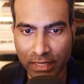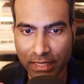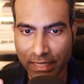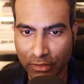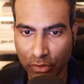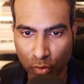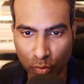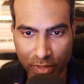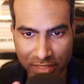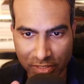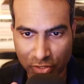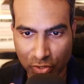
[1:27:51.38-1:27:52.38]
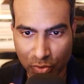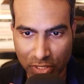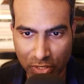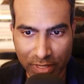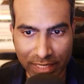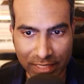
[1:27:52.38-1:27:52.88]
and always ensure
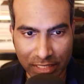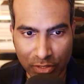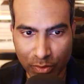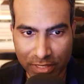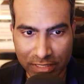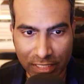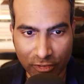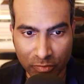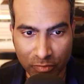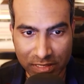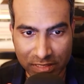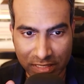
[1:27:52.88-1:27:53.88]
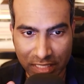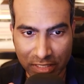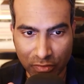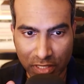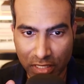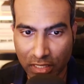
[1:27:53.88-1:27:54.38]
you get the US government side
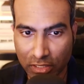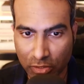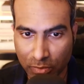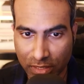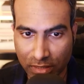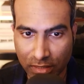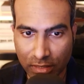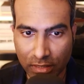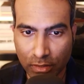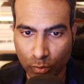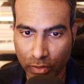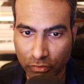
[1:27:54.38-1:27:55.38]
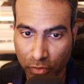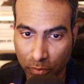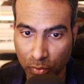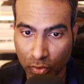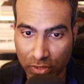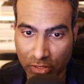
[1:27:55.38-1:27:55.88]
of the argument when
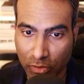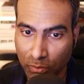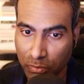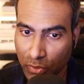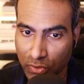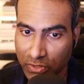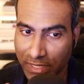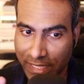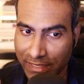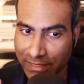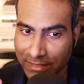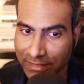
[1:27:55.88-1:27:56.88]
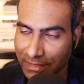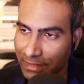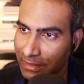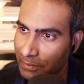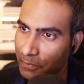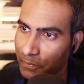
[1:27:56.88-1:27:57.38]
reporting on Paul's case.
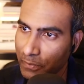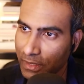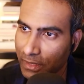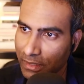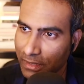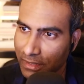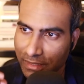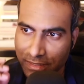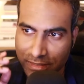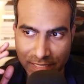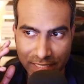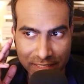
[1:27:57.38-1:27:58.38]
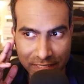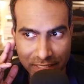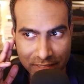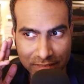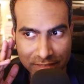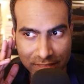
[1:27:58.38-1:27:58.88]
Is there anything
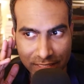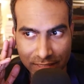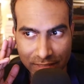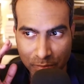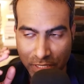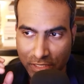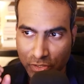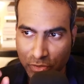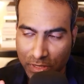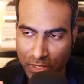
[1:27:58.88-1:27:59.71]
else that the media should be